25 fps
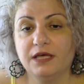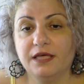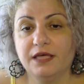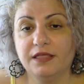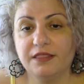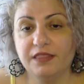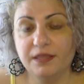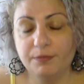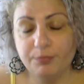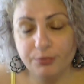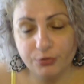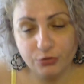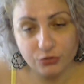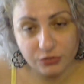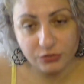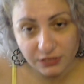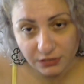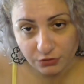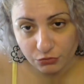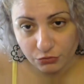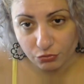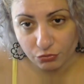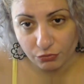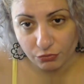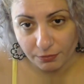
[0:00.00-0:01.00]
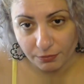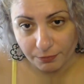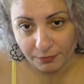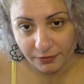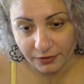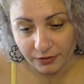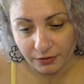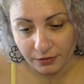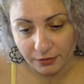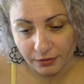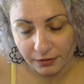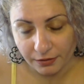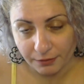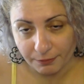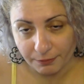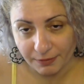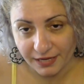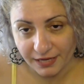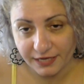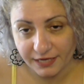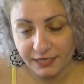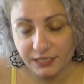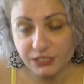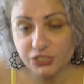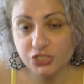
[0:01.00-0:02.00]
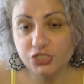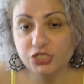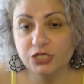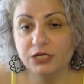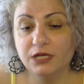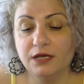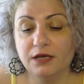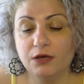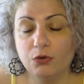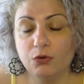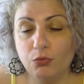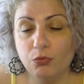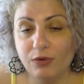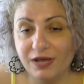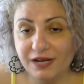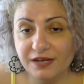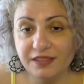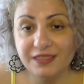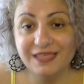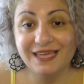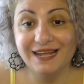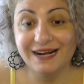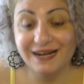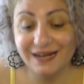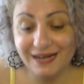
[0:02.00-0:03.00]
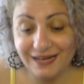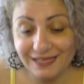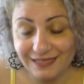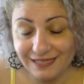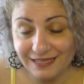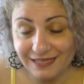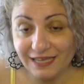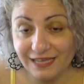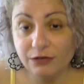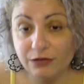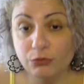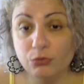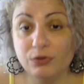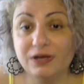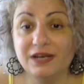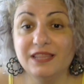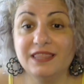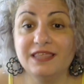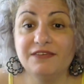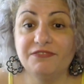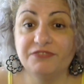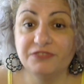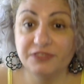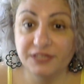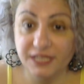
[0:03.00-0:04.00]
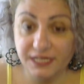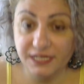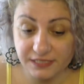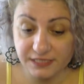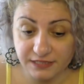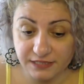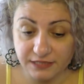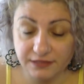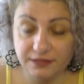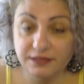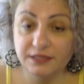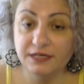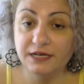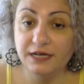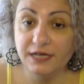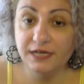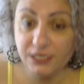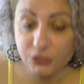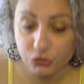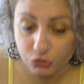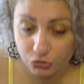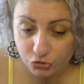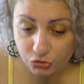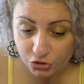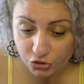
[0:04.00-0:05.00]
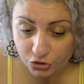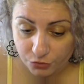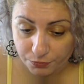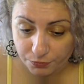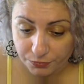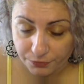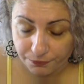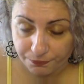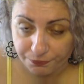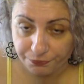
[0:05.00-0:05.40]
they proceed to a marriage when they are ready and when they've tested the relationship.